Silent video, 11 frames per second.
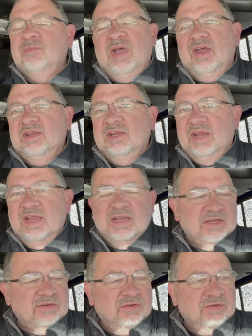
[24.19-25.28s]
about it.
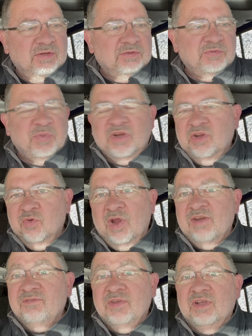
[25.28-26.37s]
It's been a
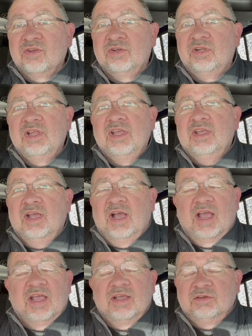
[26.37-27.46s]
great vehicle.
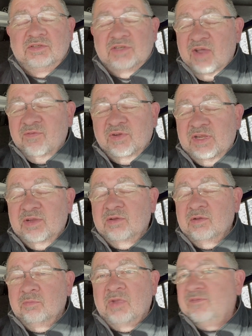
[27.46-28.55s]
Definitely
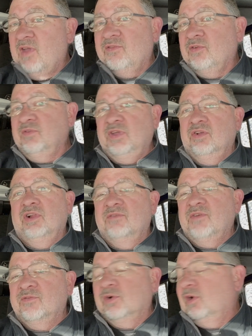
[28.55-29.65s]
my favorite vehicle I've
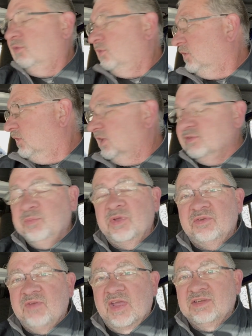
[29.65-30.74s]
ever owned. It's
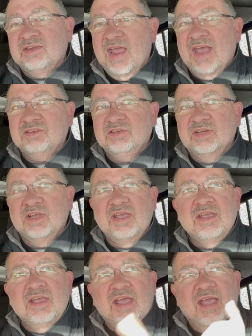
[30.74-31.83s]
been fantastic.
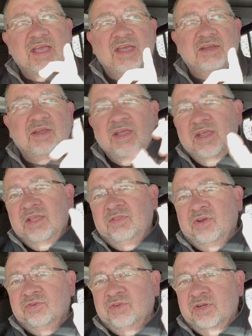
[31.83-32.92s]
And
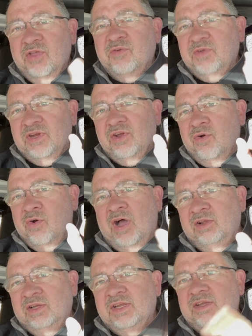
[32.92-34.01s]
there's another video
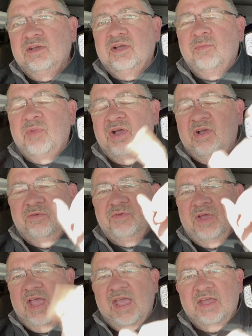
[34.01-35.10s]
I'll link above
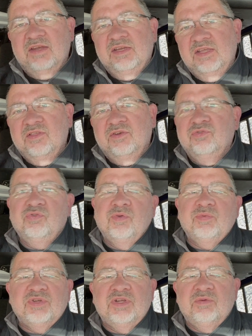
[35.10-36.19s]
and in the
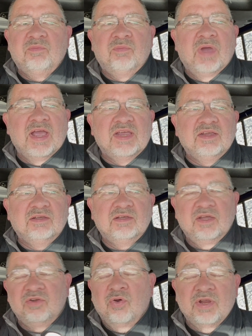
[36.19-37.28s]
description, my
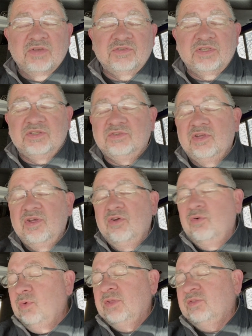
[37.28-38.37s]
annoyances
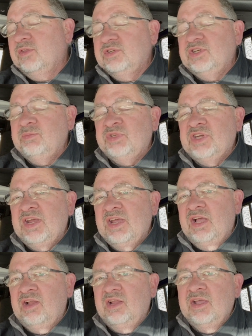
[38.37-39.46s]
with the Jeep
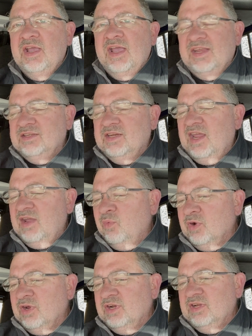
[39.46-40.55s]
JL. And today we're
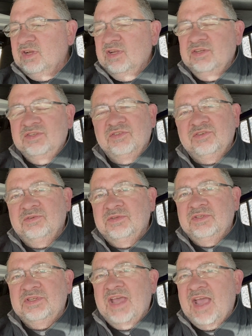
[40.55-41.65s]
going to just
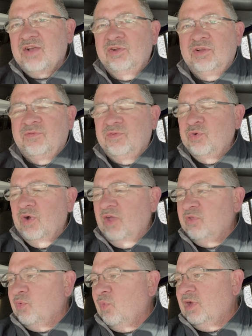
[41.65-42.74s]
tackle a few
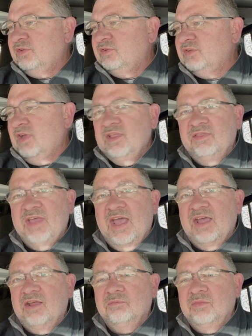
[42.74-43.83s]
other ones
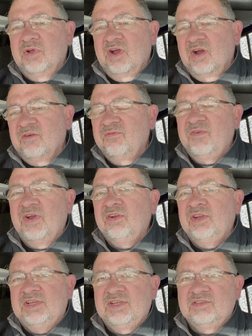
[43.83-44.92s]
that are
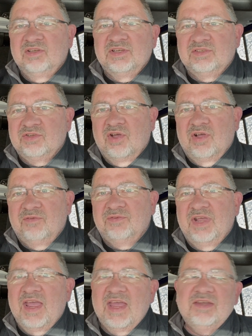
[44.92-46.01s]
fairly easily solved.
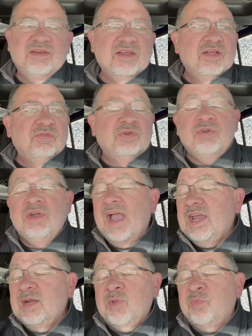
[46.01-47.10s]
And they're not
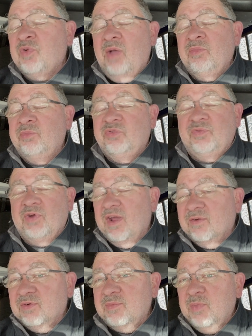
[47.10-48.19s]
going to be problems for
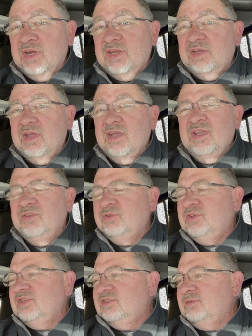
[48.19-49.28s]
everybody. They're
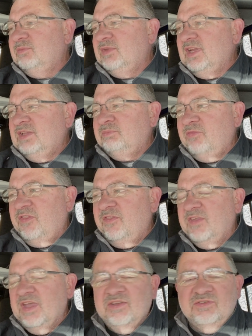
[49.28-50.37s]
just
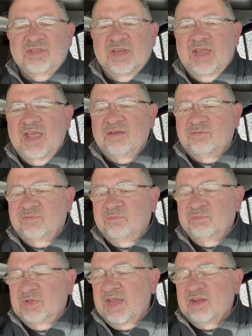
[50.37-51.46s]
things that have
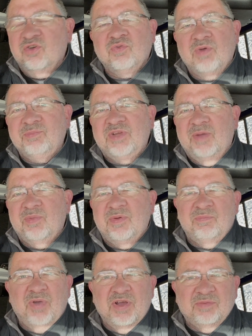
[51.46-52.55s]
kind of crept up
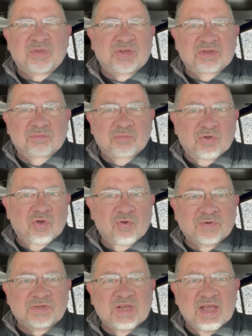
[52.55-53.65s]
and bugged me
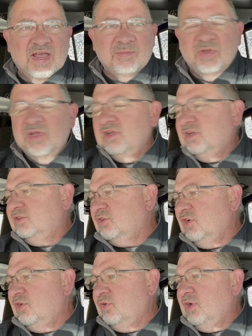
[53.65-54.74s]
over time.
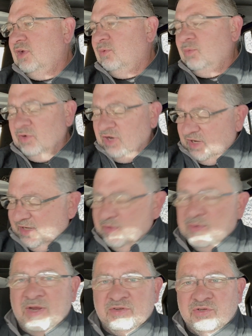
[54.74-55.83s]
So we're going to get
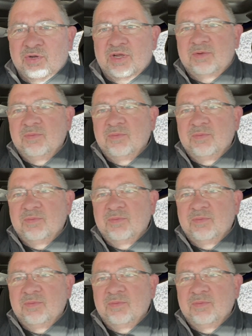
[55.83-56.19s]
right to it.